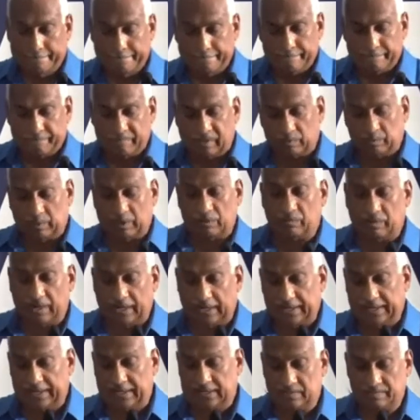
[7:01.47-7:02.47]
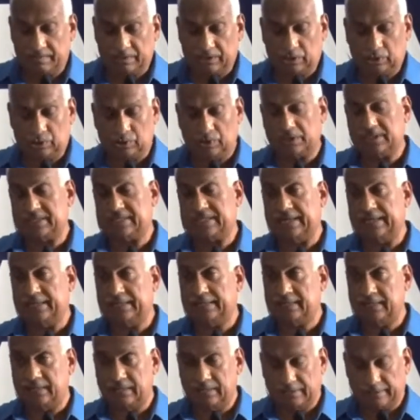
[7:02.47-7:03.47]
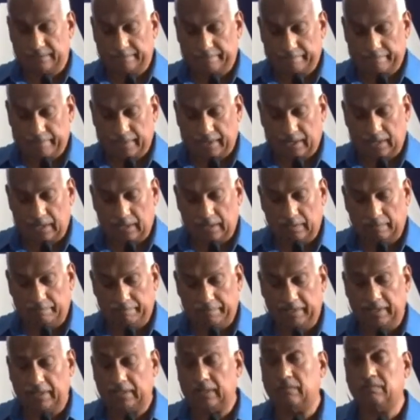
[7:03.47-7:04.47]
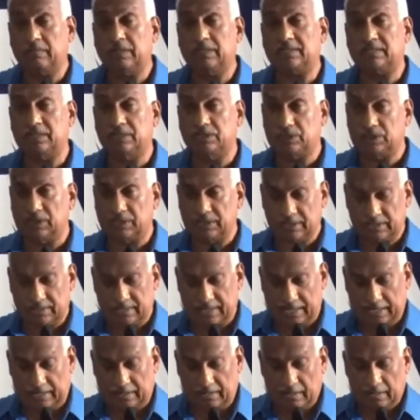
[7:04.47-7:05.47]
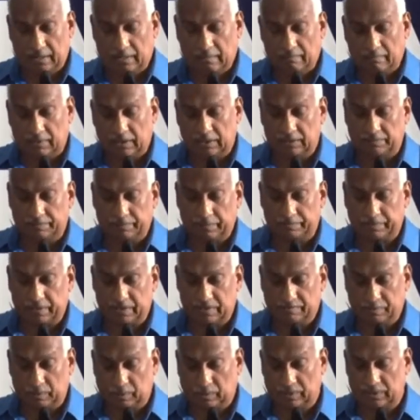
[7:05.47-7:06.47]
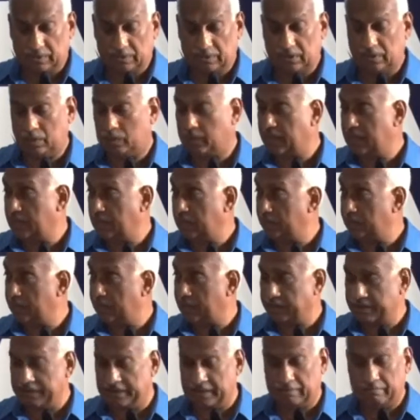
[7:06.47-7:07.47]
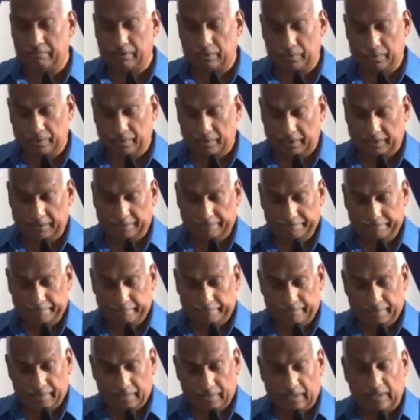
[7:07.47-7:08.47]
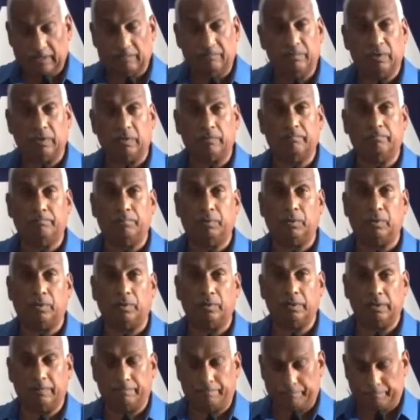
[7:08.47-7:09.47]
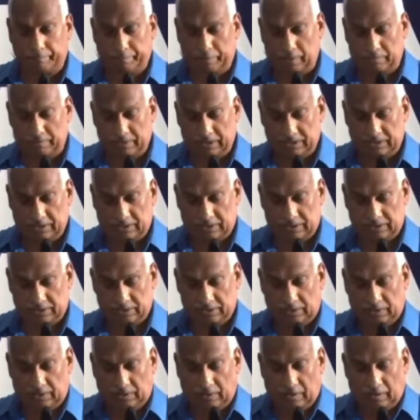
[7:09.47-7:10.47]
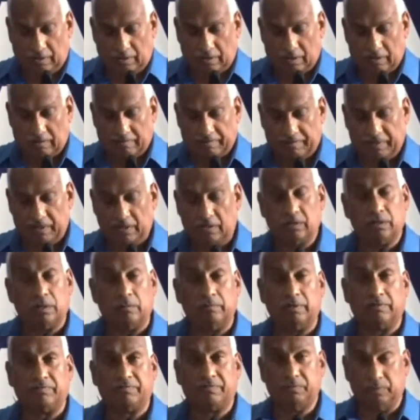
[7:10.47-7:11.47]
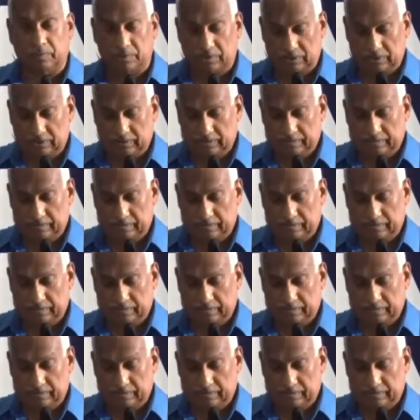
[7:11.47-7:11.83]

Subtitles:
But what really has been short-sighted are the P&M decisions like multipurpose ports in Guayagüari and Moruga that have not borne the promise of economic fruit,